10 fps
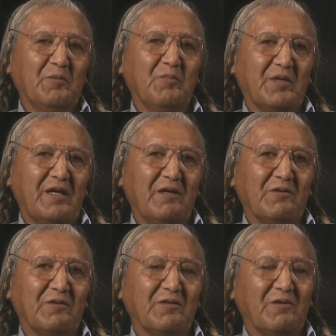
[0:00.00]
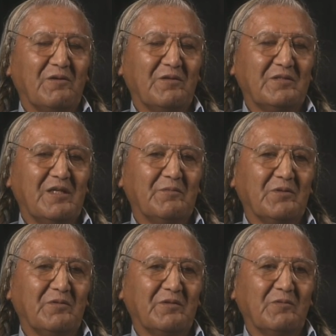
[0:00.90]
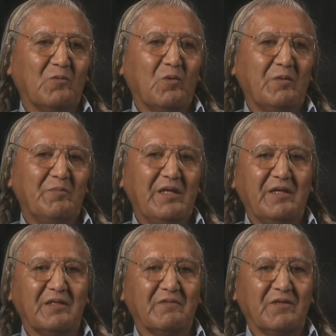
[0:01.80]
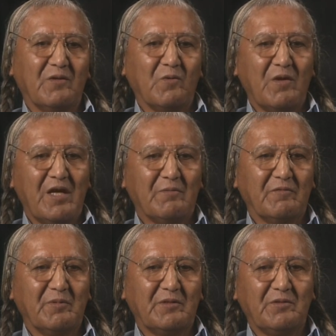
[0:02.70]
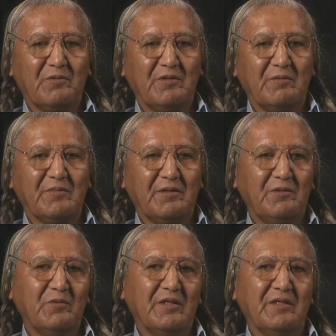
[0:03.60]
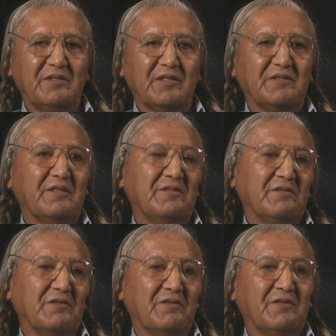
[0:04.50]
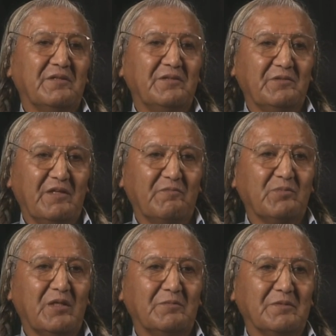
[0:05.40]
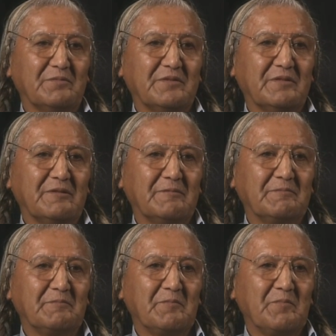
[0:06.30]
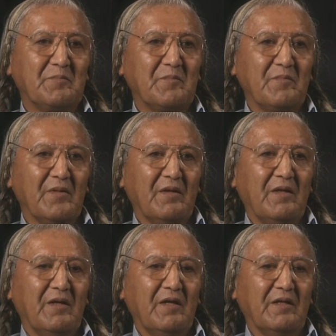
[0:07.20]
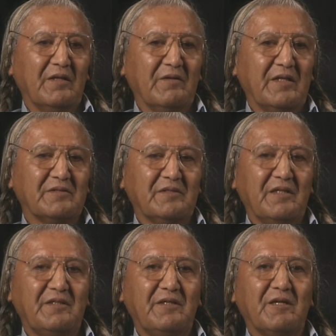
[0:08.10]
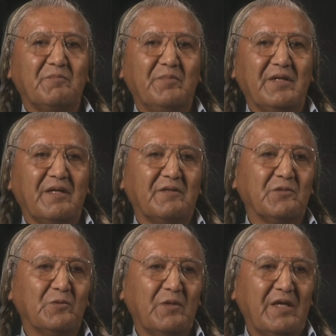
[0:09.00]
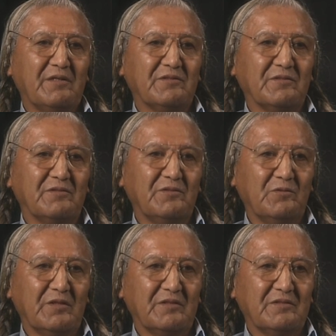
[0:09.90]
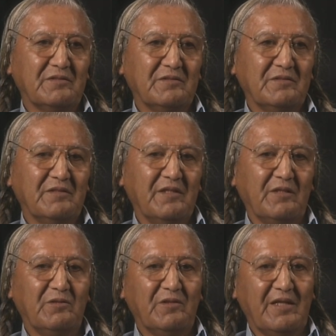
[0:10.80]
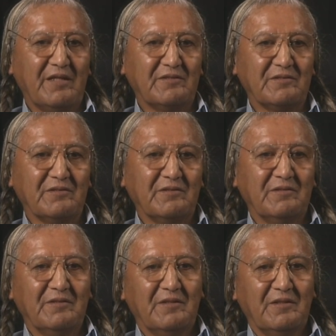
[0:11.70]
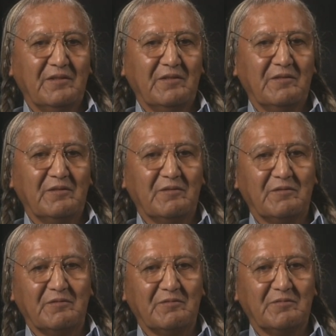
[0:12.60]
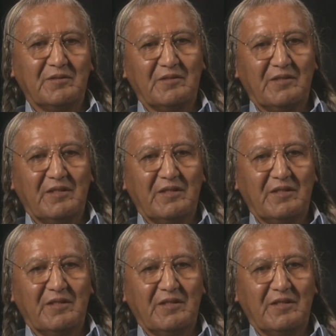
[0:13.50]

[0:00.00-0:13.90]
But I learned a long time ago that one millionth of a gram of plutonium that you would ingest into your lung and you have problems. And there has not yet been a true answer to us, a good answer uh, uh,